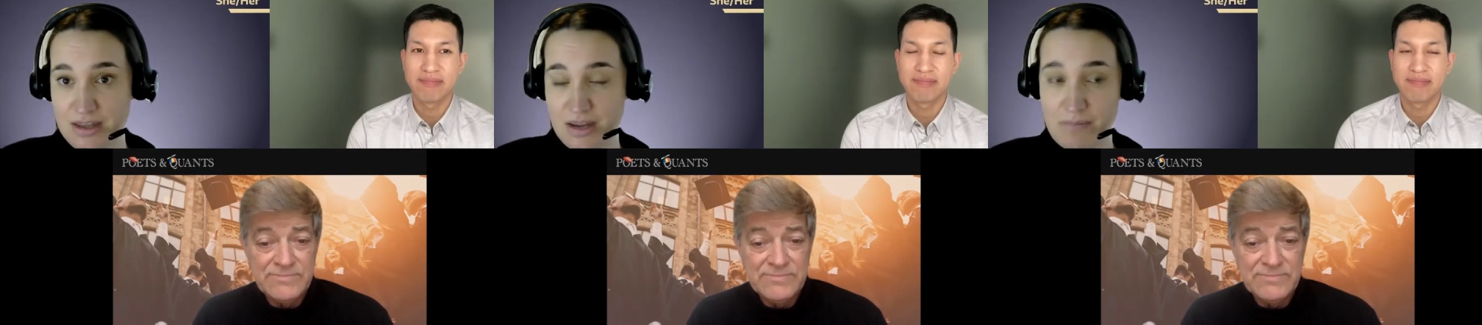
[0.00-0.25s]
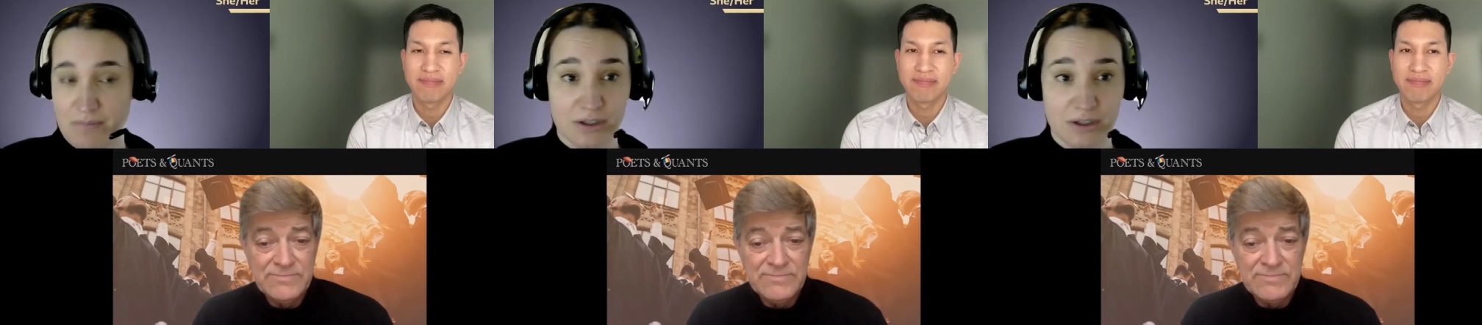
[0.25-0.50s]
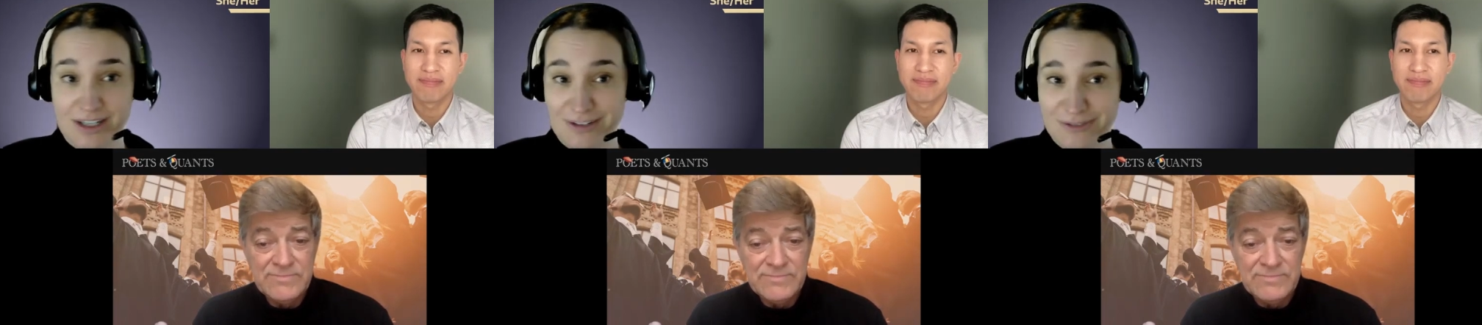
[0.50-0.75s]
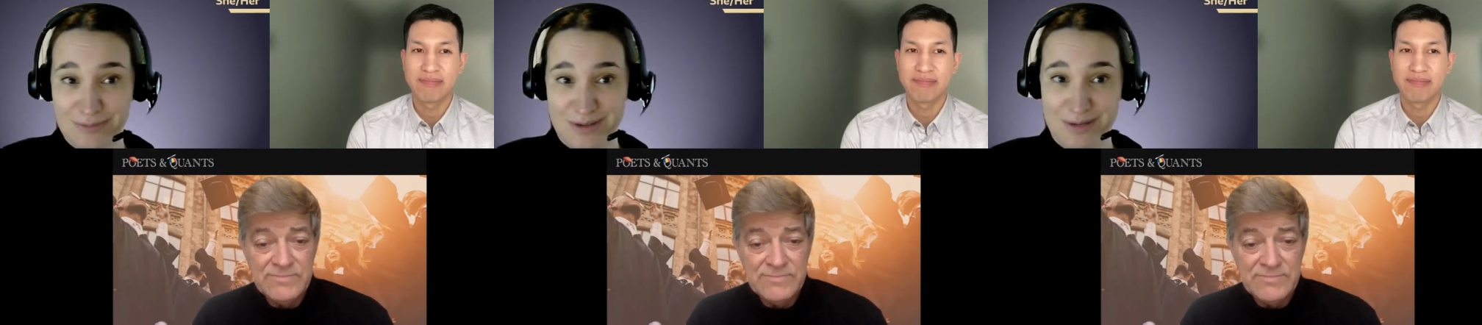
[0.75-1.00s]
Speaker 1: the ability
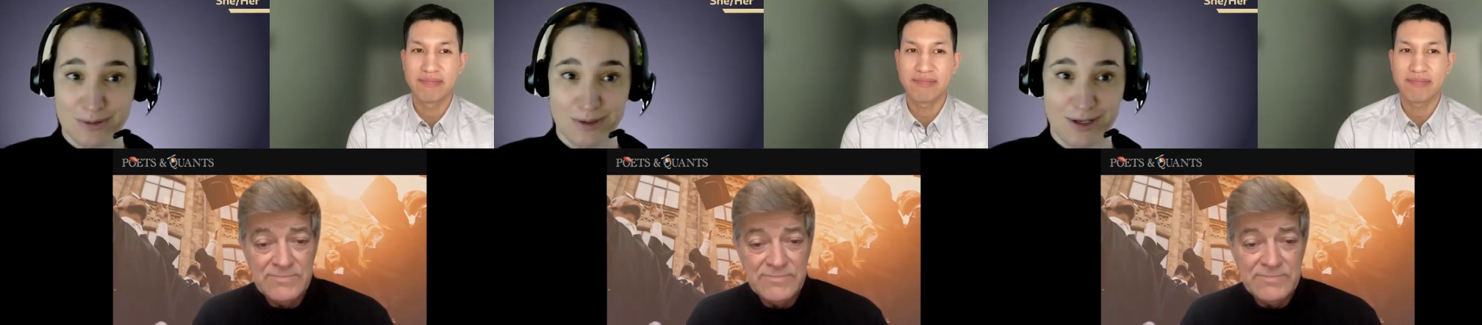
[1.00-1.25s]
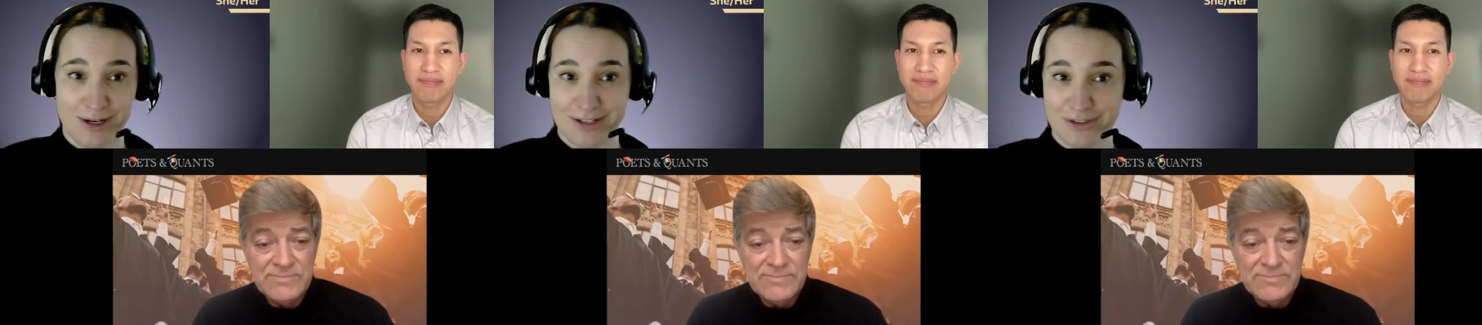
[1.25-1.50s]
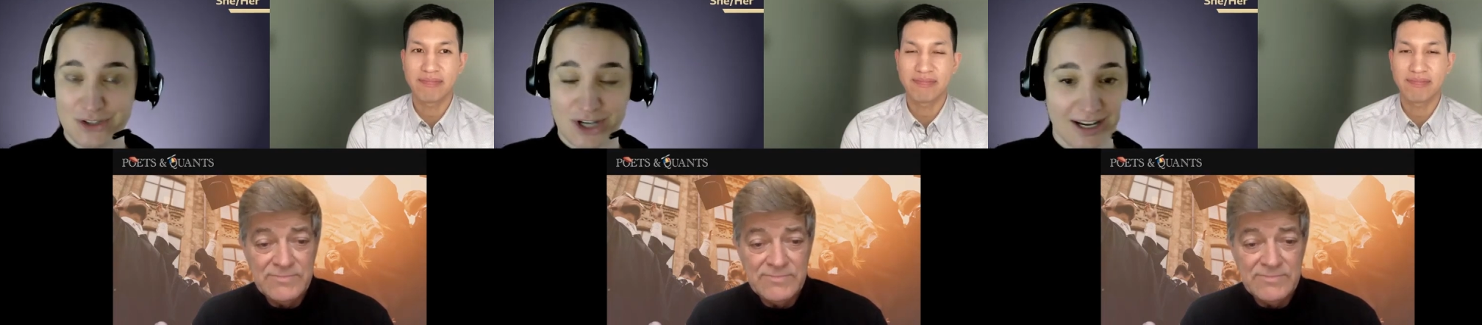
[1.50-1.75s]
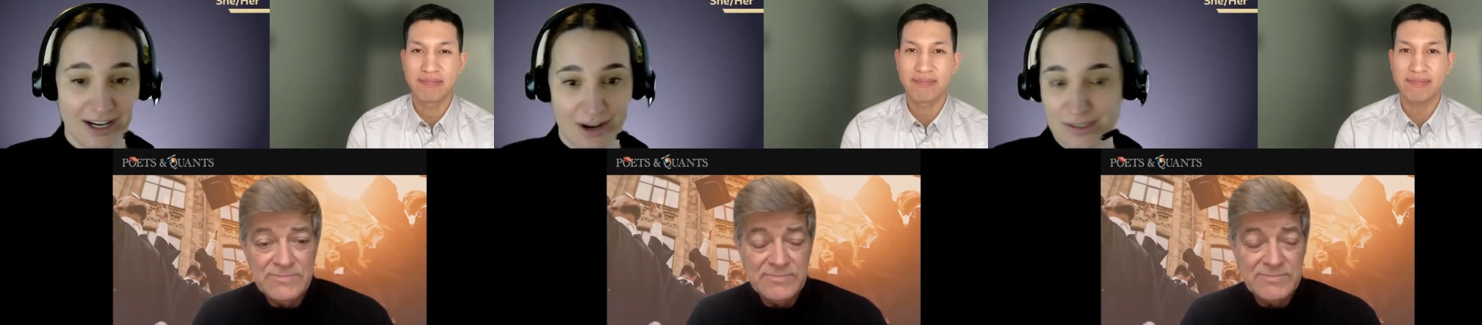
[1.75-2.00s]
for people to
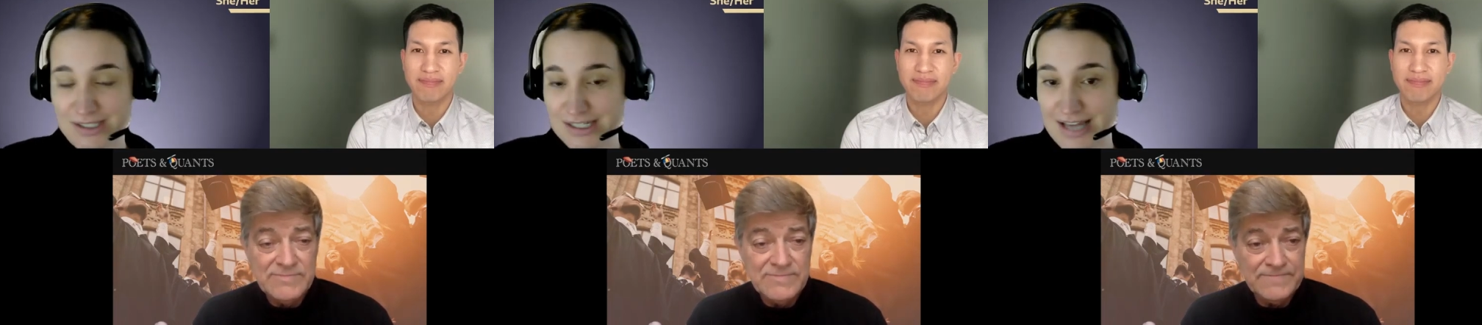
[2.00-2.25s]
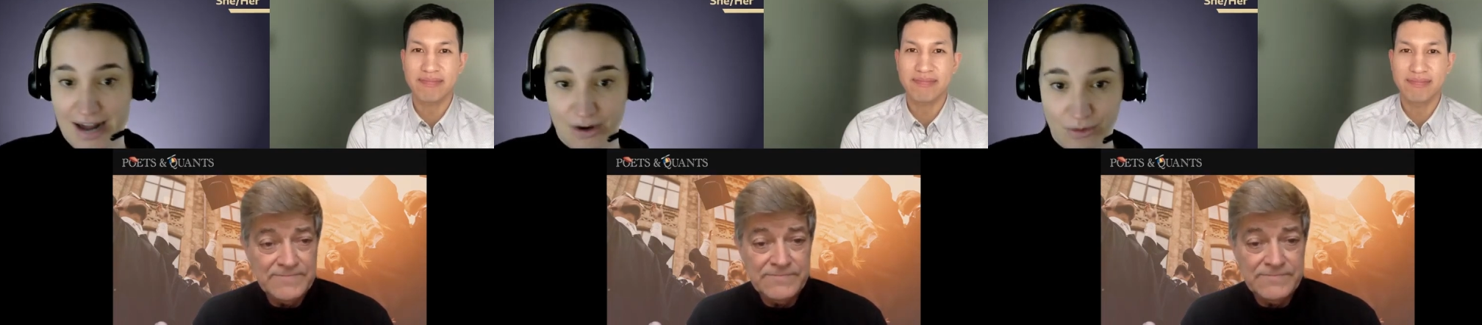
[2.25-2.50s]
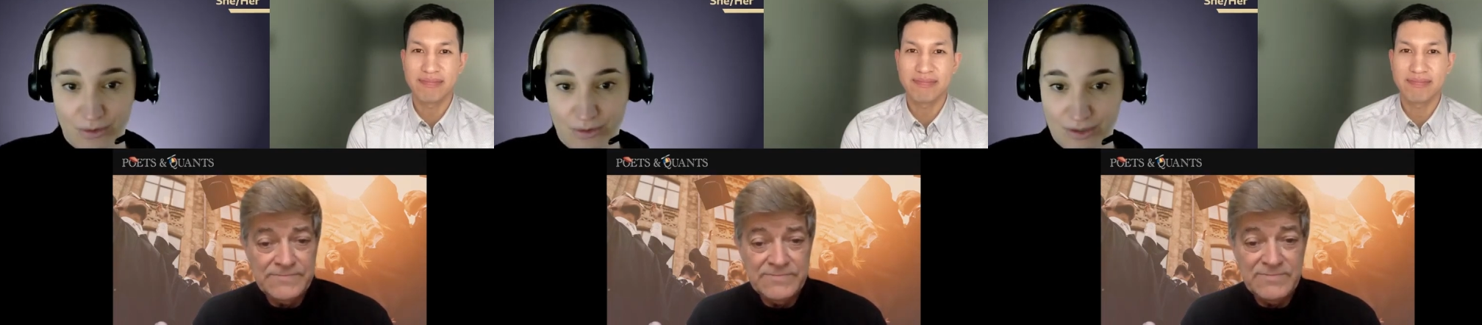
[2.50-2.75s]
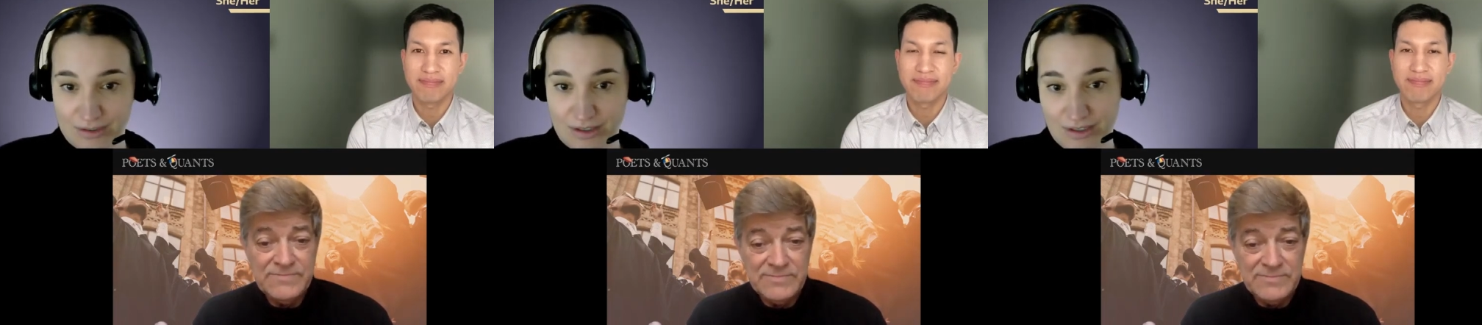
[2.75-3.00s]
check out Seattle
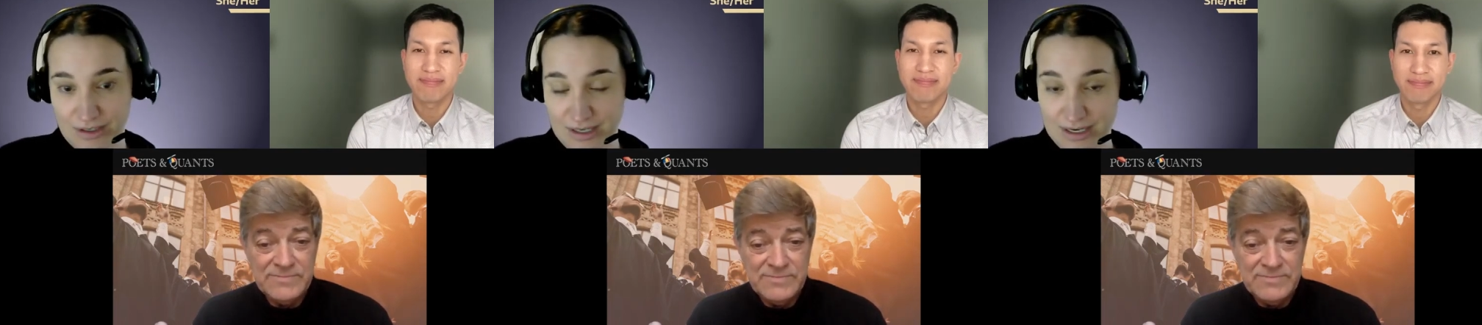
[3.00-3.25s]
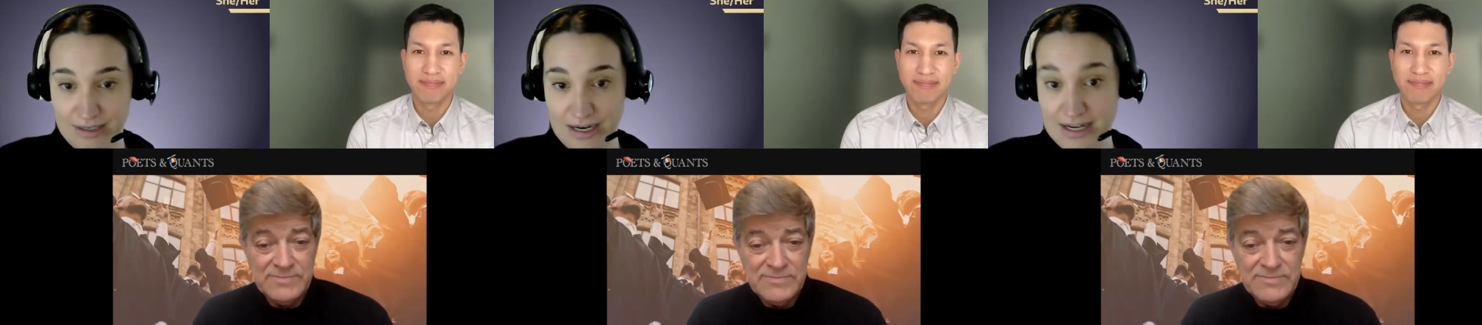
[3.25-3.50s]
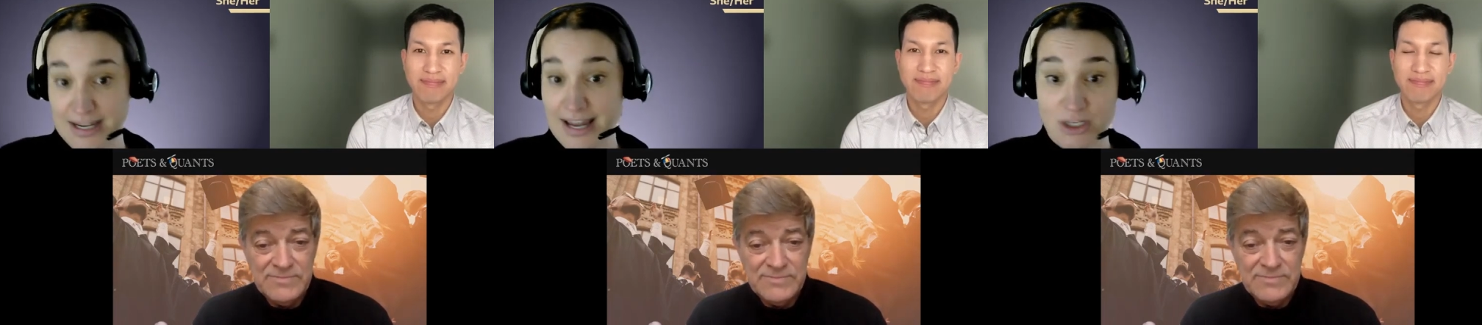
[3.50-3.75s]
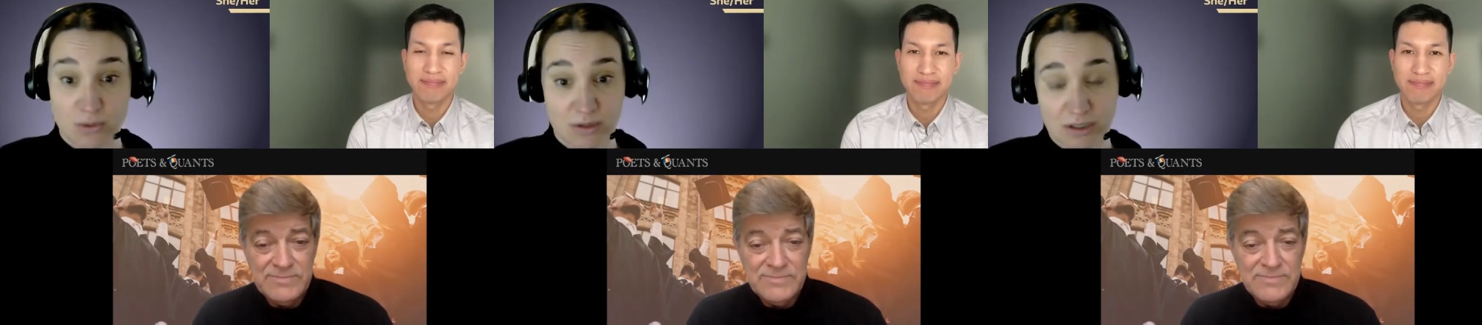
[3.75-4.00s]
and engage